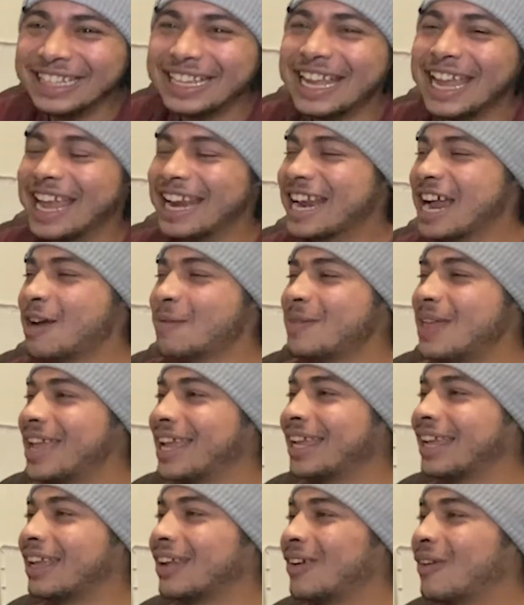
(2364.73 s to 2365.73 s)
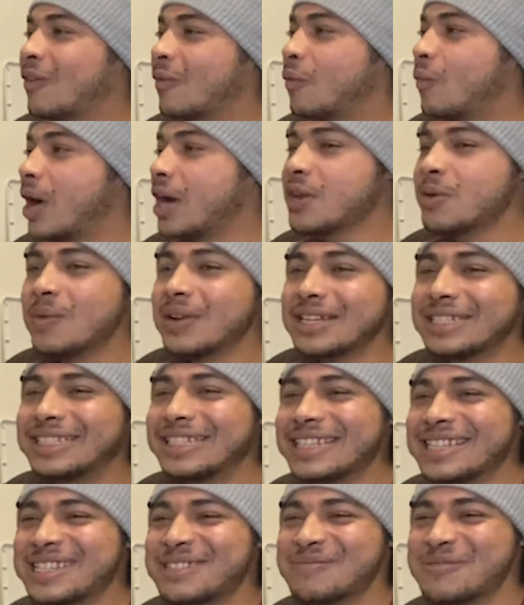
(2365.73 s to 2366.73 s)
And I'm like, why you want to
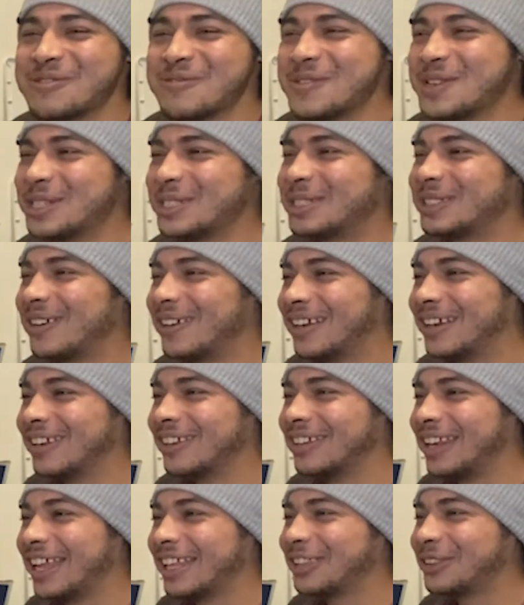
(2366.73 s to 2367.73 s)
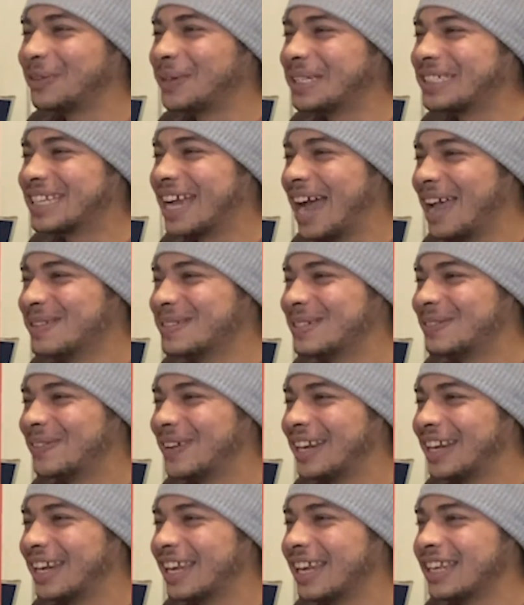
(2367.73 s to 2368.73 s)
see this movie? You saw it like 3 times already.